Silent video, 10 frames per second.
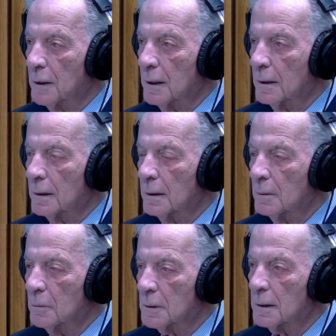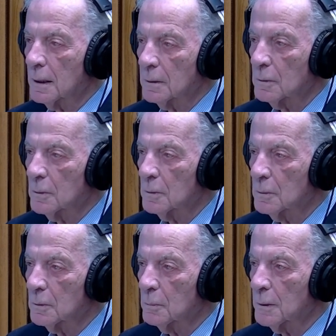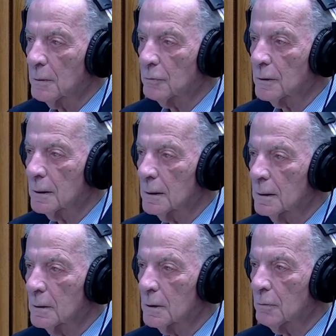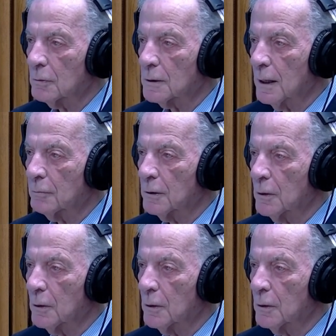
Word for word: and I was sent to to brief the chief of staff.